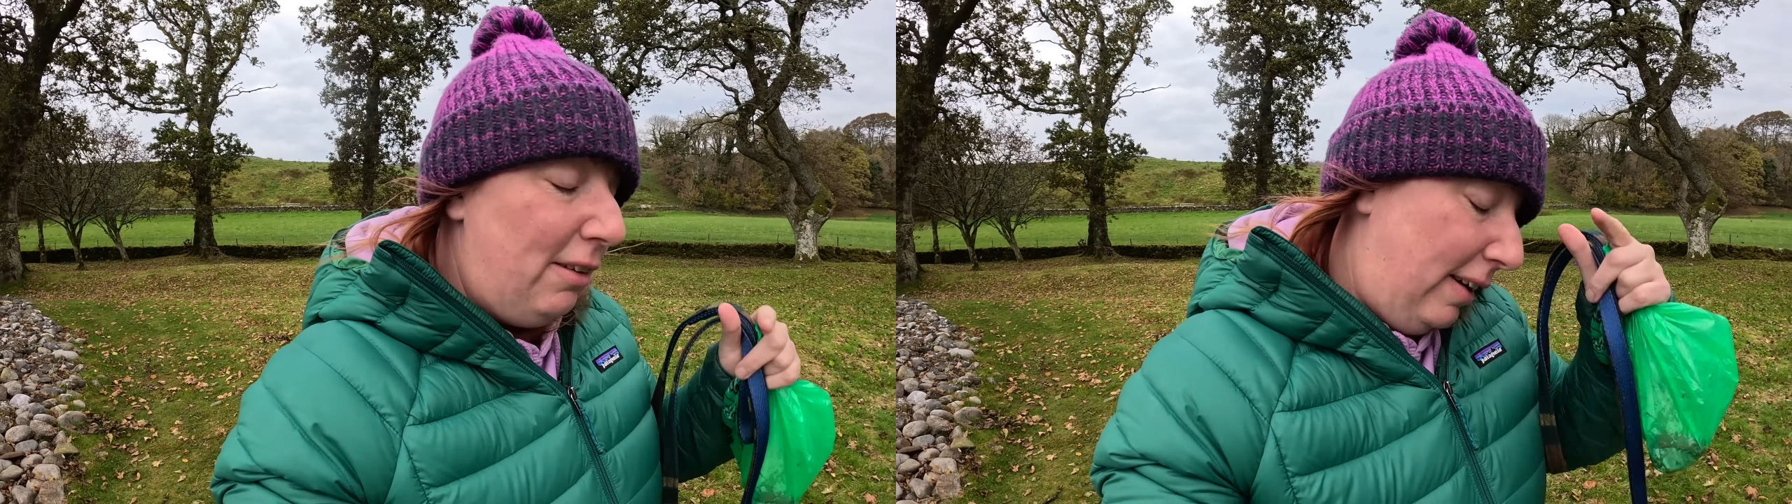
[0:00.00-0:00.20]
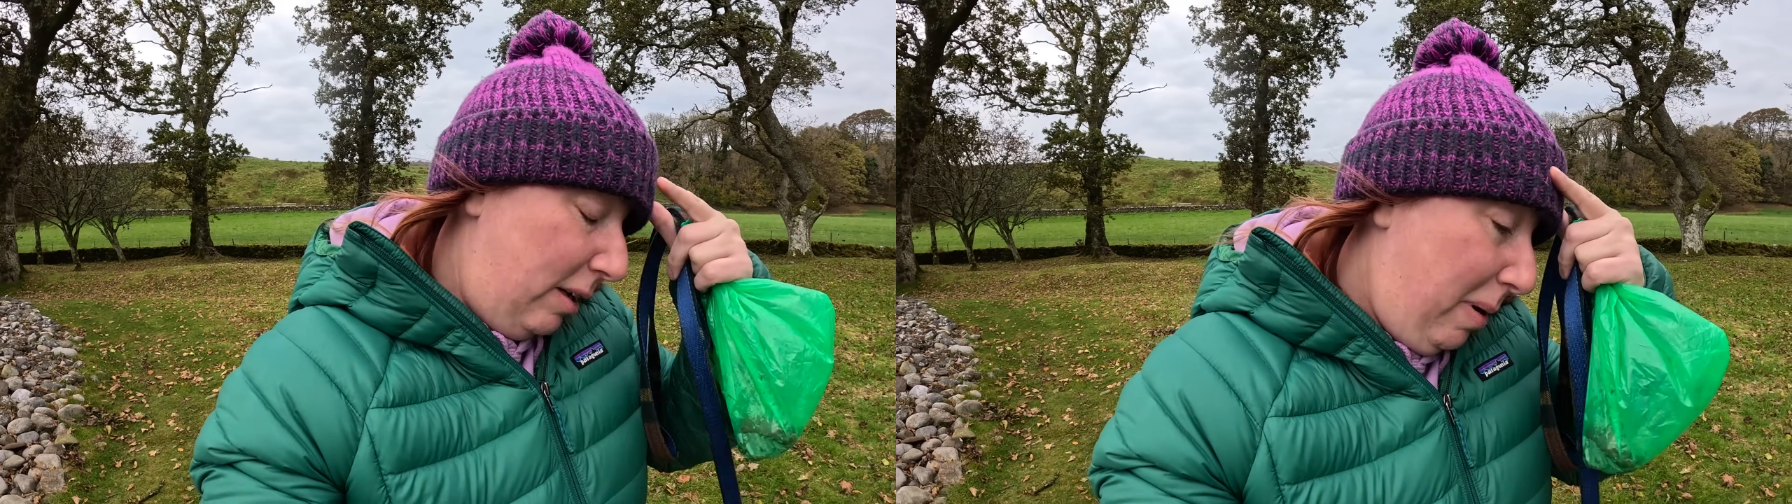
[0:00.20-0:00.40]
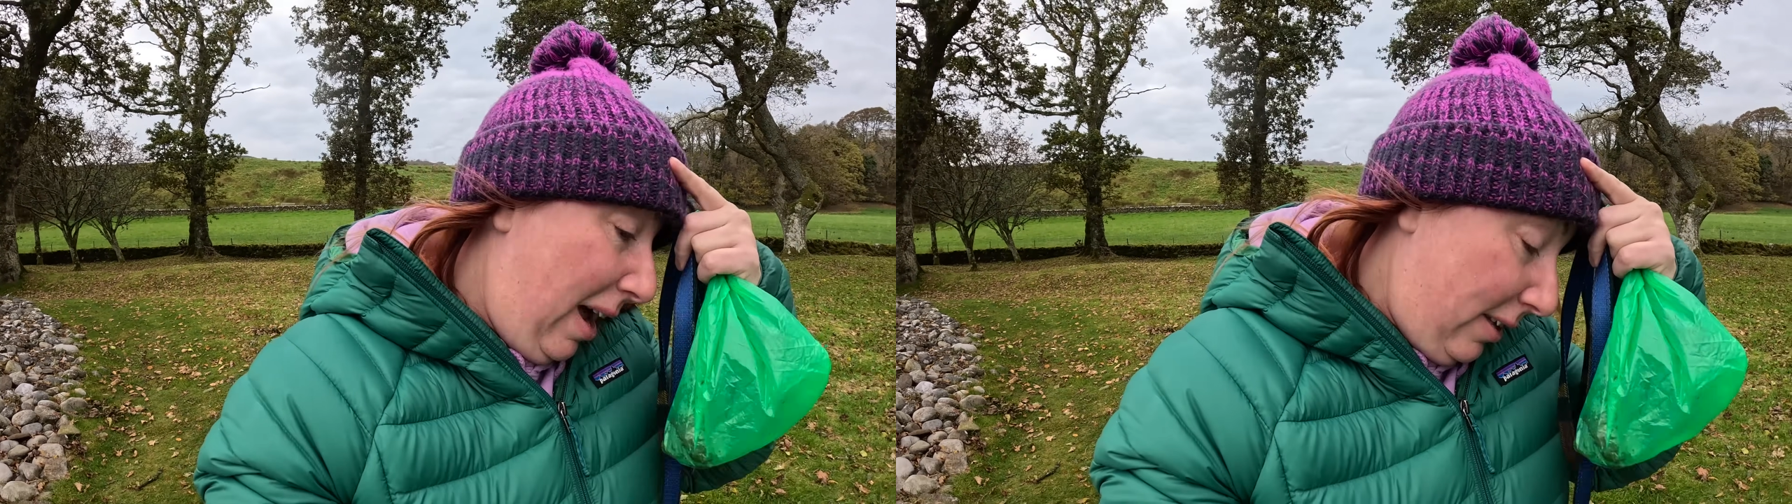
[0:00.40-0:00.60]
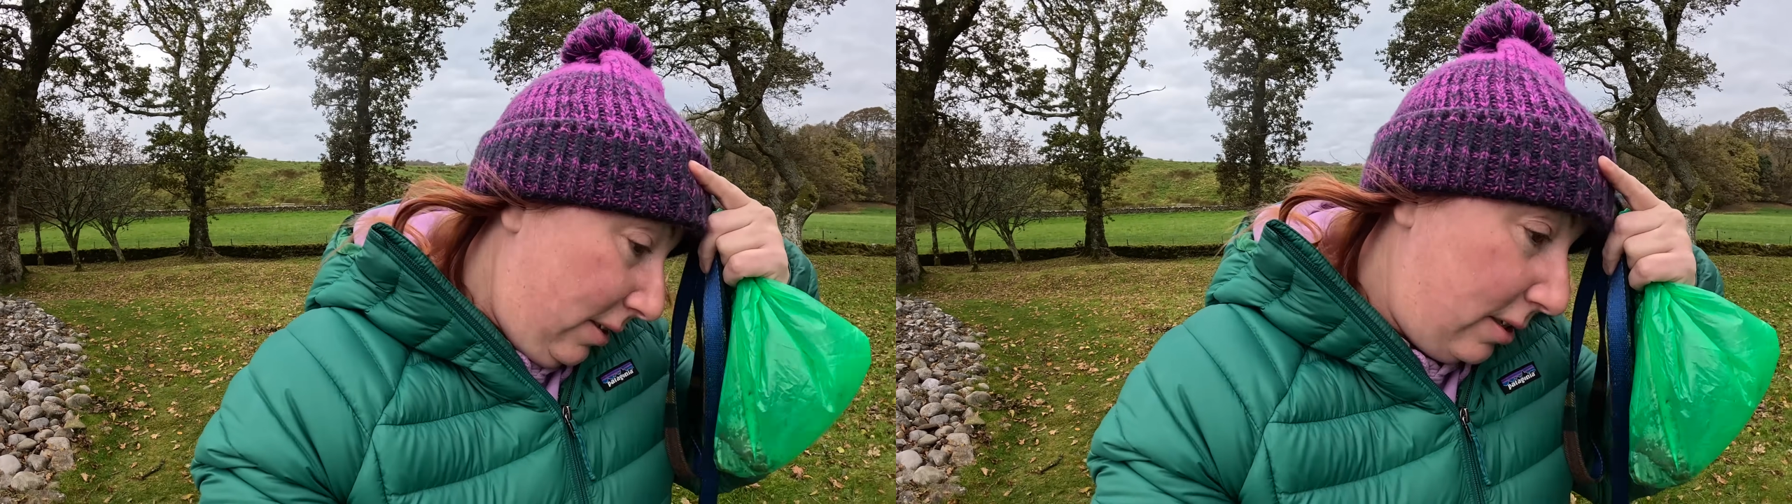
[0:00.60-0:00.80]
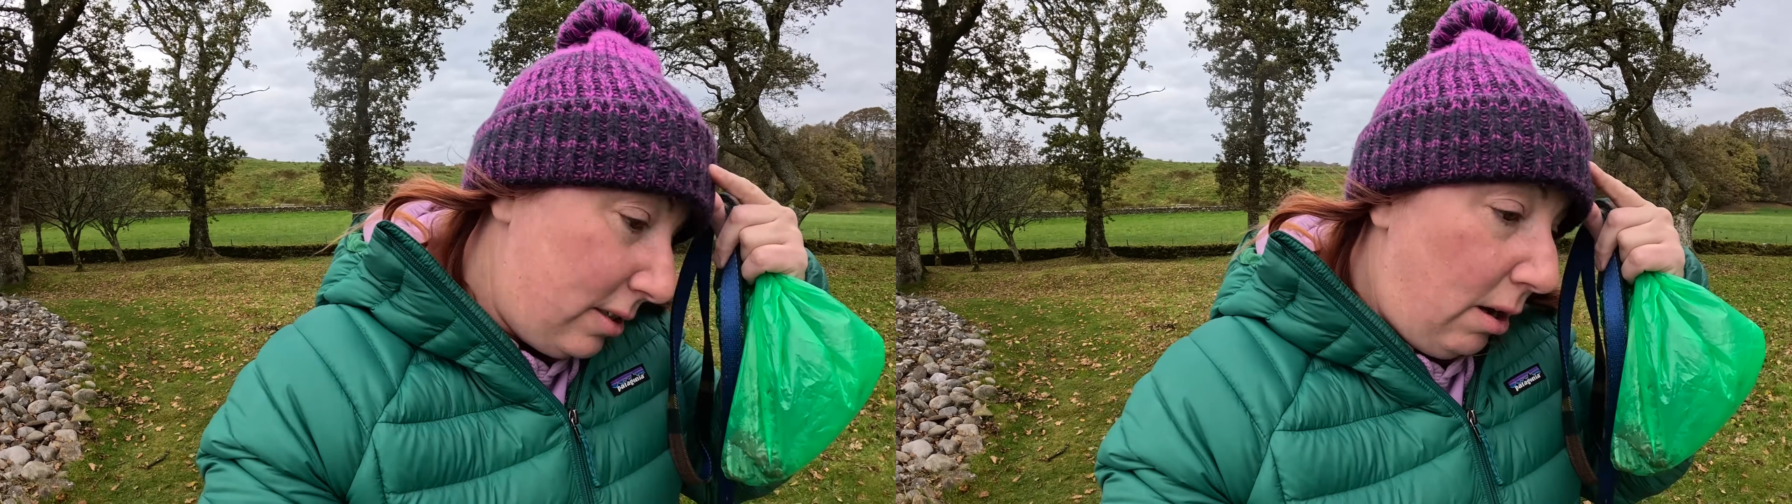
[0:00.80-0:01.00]
really
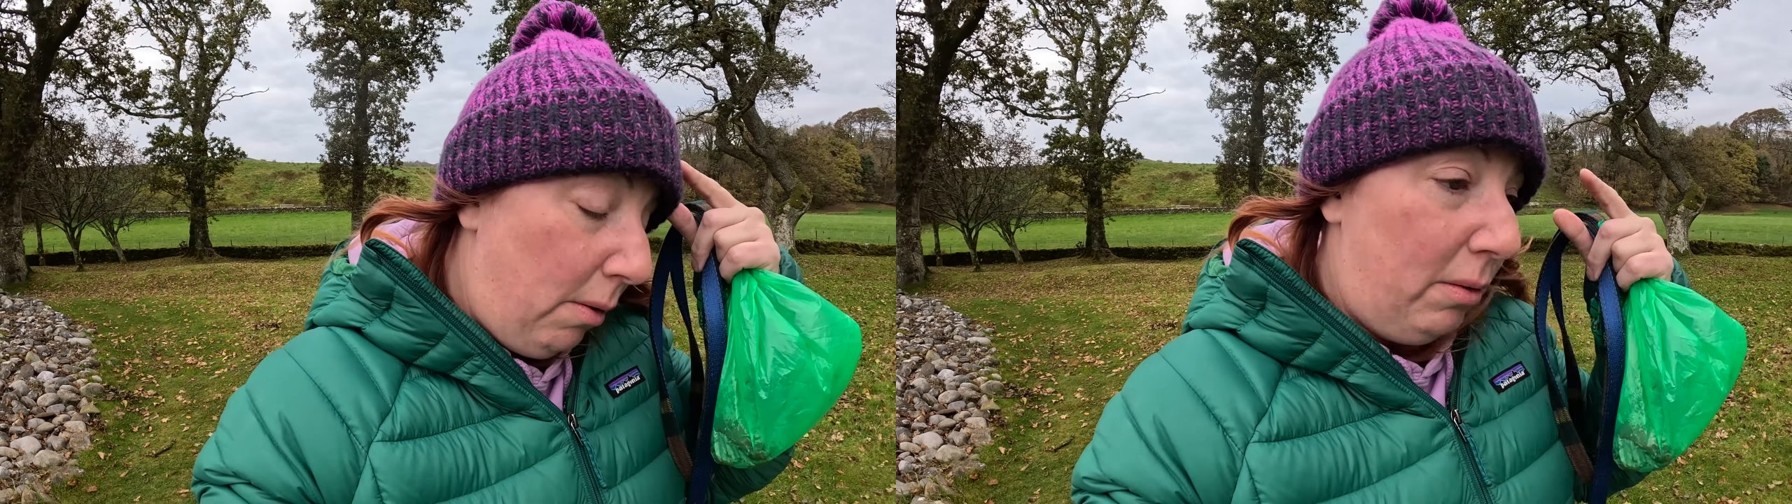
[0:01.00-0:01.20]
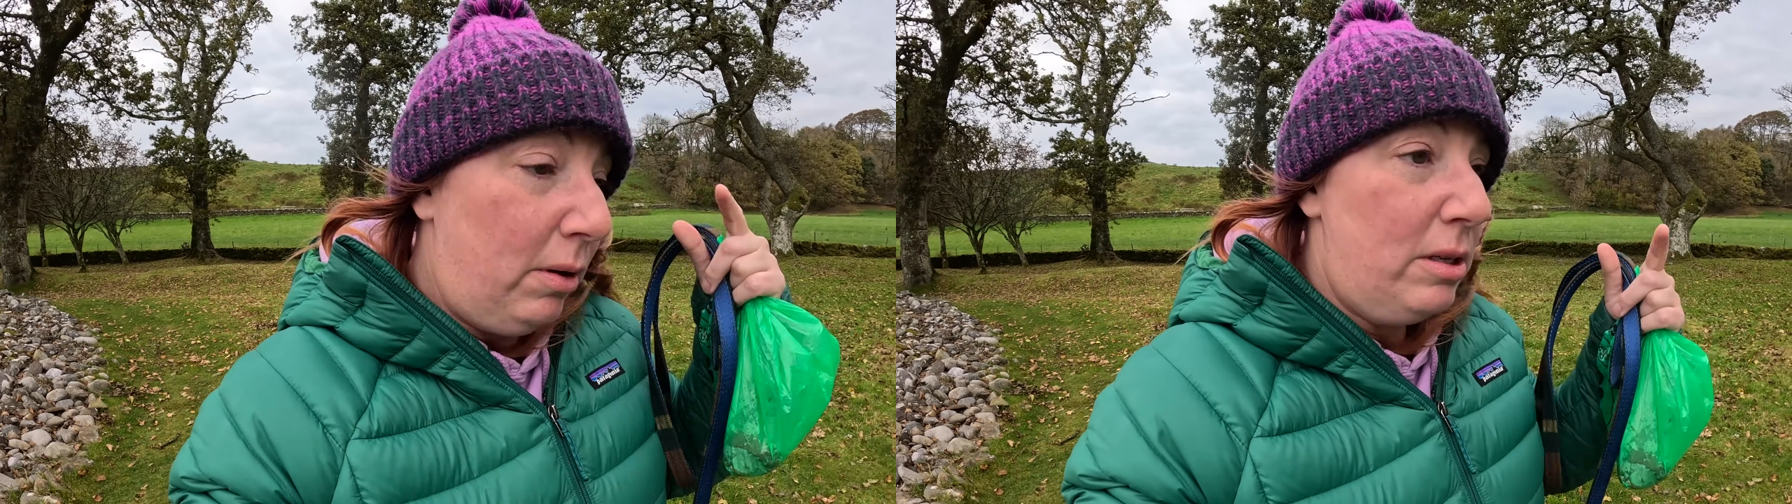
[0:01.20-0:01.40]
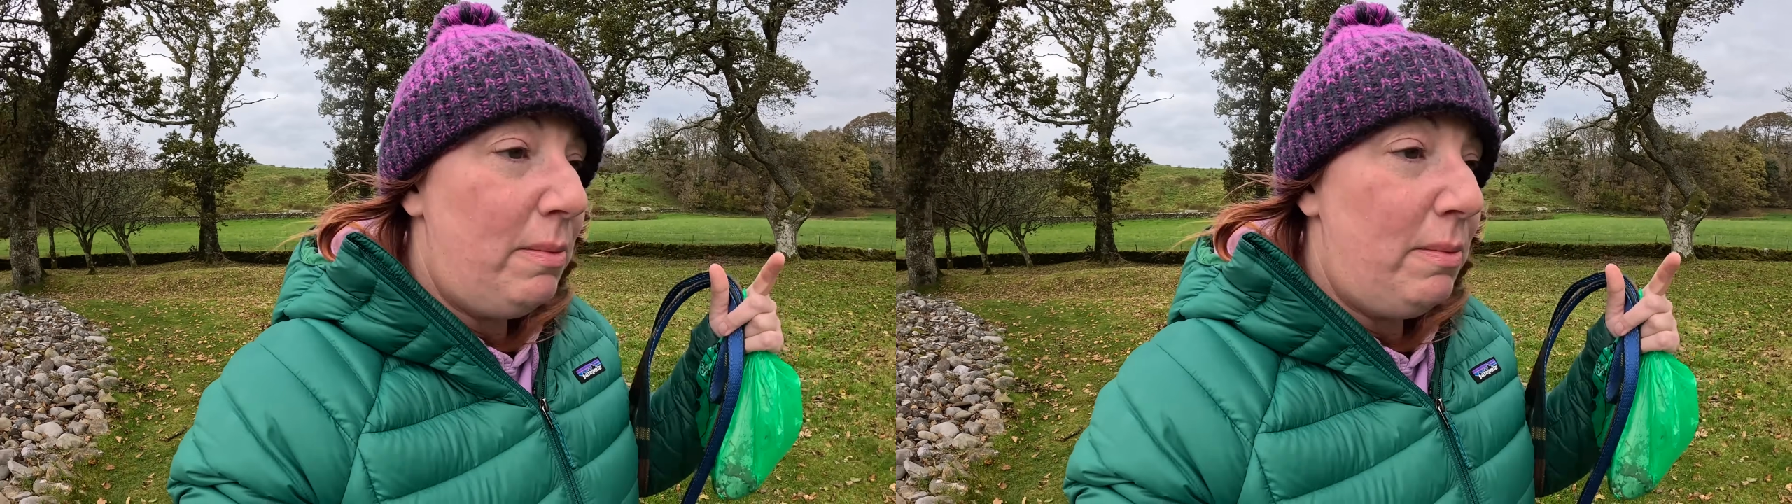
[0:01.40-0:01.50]
pants, so I'm going to